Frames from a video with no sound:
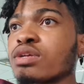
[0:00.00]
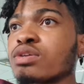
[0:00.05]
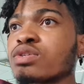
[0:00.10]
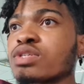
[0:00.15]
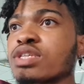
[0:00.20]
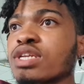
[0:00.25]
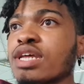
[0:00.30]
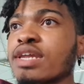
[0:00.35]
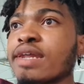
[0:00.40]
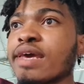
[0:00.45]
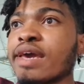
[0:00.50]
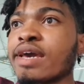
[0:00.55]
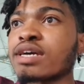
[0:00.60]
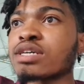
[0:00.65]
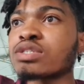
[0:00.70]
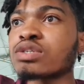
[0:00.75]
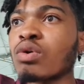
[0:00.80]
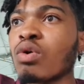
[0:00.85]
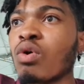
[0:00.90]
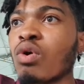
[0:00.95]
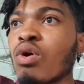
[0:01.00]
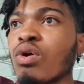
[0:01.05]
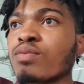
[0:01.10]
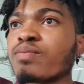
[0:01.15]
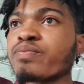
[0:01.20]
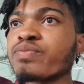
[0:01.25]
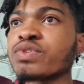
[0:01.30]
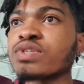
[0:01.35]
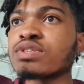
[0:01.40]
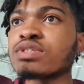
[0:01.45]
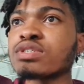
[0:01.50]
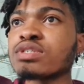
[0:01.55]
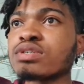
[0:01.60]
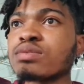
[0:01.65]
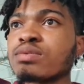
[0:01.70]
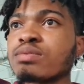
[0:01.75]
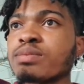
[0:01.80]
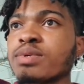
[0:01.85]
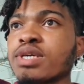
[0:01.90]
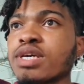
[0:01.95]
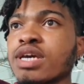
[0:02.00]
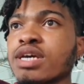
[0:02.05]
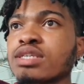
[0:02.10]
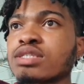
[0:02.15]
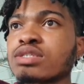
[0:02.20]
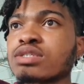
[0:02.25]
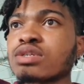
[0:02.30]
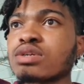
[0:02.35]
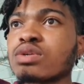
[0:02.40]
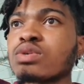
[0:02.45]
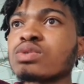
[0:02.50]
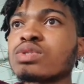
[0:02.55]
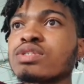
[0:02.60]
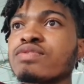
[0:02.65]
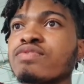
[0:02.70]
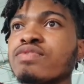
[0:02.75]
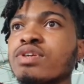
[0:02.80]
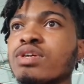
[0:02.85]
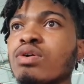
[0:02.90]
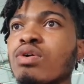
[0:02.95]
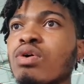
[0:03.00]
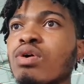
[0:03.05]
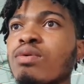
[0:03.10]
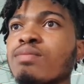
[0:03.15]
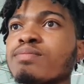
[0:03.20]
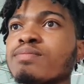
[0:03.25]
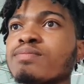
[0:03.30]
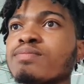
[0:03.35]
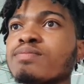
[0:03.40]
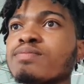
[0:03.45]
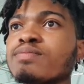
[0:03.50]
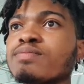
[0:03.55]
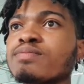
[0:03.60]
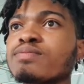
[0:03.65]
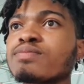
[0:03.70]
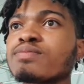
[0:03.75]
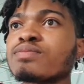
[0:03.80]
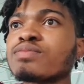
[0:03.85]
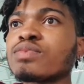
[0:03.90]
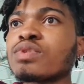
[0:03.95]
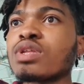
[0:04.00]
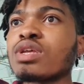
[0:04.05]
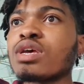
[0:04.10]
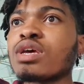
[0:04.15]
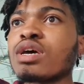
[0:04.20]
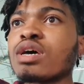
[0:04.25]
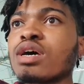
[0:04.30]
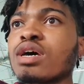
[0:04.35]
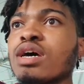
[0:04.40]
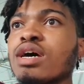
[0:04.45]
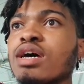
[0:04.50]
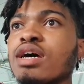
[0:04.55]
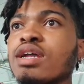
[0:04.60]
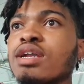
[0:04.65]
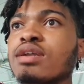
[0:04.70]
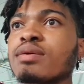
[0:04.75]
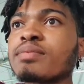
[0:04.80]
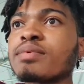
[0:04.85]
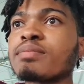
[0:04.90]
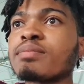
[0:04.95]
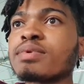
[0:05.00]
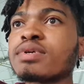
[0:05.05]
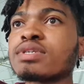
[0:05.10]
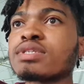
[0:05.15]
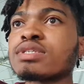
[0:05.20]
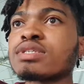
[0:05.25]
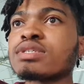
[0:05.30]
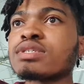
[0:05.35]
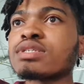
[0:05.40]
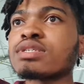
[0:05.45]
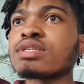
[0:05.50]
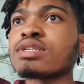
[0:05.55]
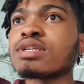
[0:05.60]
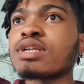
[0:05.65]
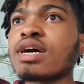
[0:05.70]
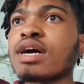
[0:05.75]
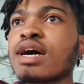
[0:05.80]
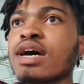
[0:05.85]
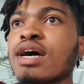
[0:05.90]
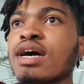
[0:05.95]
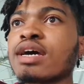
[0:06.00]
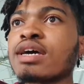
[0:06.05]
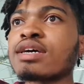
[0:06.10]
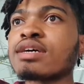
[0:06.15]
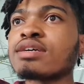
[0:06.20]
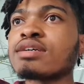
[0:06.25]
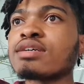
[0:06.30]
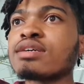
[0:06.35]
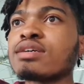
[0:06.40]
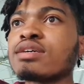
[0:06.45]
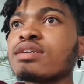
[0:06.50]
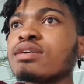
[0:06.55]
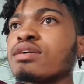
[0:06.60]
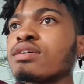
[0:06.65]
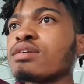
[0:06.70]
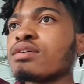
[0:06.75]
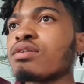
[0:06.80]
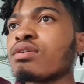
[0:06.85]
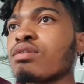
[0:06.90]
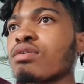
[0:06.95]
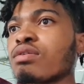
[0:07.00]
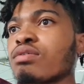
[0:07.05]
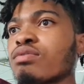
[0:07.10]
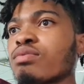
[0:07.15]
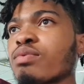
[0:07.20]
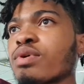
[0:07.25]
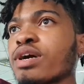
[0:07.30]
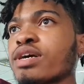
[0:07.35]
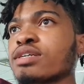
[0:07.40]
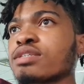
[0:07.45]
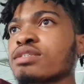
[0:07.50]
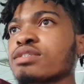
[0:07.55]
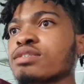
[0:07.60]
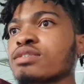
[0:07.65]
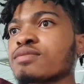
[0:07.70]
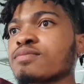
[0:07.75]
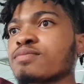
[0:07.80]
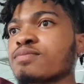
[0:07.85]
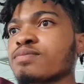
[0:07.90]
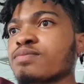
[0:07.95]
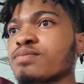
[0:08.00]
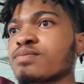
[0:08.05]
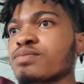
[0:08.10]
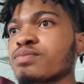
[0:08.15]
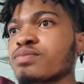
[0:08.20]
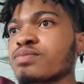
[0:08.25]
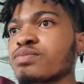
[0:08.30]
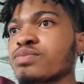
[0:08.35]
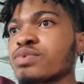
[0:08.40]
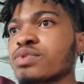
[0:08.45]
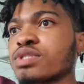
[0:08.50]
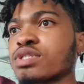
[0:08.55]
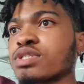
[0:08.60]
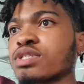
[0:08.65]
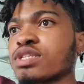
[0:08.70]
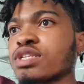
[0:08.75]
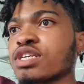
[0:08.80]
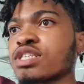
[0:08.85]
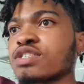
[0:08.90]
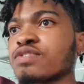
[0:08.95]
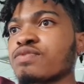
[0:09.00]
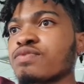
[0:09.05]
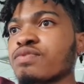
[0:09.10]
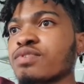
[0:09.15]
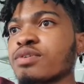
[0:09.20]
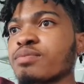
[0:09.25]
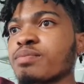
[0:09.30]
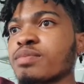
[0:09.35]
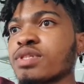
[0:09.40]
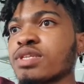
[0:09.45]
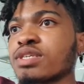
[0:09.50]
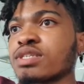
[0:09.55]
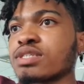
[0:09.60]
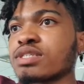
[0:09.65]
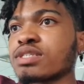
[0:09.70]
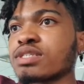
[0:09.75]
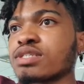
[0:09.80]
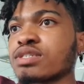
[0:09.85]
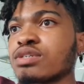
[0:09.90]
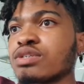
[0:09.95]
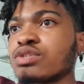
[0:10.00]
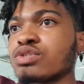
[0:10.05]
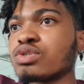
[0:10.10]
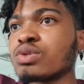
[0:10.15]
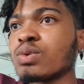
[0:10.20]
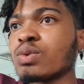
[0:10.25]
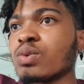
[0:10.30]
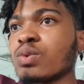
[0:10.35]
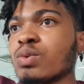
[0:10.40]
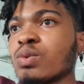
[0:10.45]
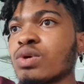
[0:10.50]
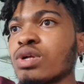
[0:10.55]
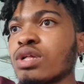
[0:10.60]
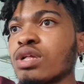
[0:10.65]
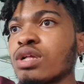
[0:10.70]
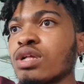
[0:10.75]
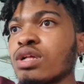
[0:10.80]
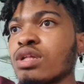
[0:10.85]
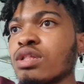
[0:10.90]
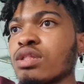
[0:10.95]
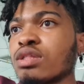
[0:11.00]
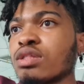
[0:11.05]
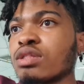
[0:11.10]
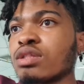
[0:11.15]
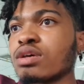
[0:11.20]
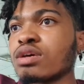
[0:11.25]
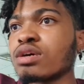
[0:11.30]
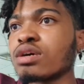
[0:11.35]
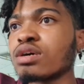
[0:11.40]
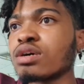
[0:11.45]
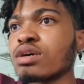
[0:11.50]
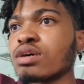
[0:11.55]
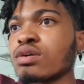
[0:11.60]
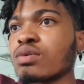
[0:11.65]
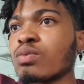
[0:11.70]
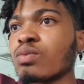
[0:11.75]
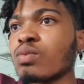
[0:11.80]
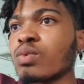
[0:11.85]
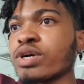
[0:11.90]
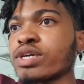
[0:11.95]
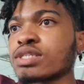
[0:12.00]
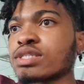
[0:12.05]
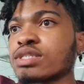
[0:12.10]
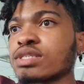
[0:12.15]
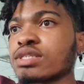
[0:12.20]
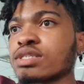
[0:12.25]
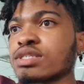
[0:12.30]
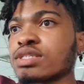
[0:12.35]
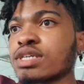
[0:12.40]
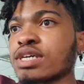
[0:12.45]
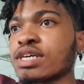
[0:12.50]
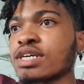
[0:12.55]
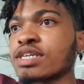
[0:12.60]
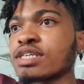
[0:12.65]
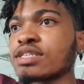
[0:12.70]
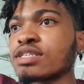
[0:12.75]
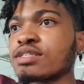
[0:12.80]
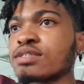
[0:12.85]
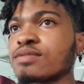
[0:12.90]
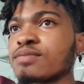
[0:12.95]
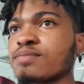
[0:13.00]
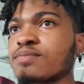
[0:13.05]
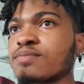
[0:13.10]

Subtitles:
using an XOR since it will be exclusively OR. And let me place this a little high. All right, let's flip this to the west side